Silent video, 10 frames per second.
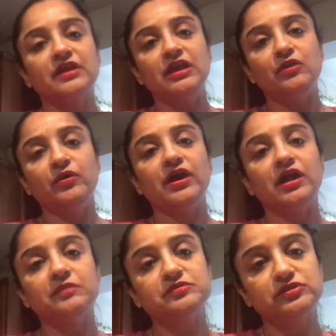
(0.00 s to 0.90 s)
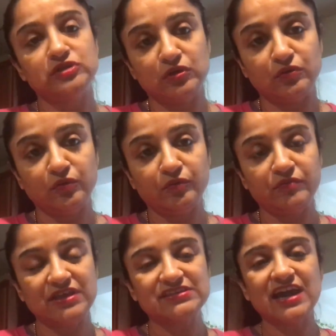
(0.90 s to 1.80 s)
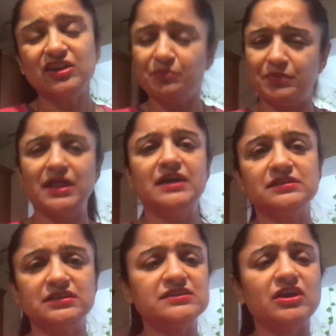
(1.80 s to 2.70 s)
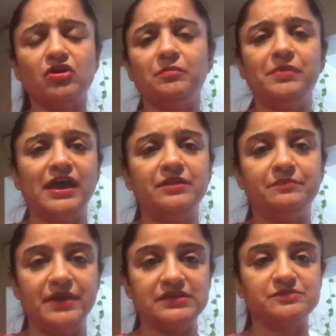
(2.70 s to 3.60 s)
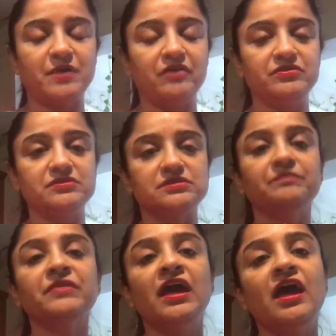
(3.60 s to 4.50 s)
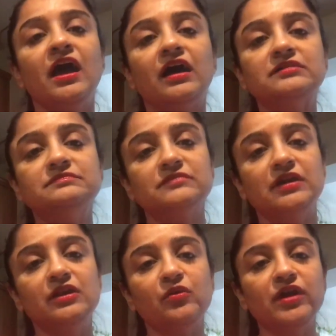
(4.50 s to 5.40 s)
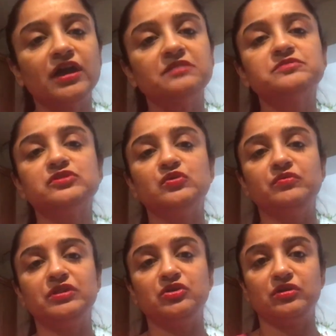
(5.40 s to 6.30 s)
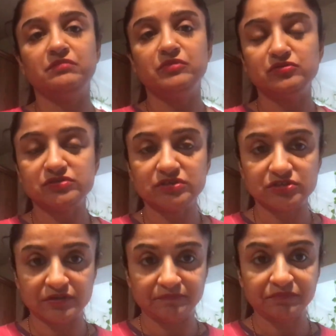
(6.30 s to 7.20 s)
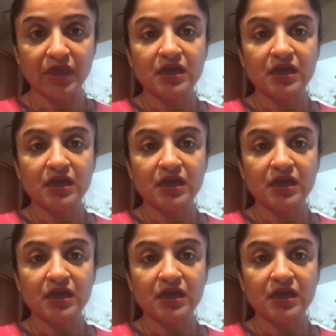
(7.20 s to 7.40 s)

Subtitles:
Giloy helps you, it's kind of plant, these are all plant-based powders. Giloy helps you with your immune system.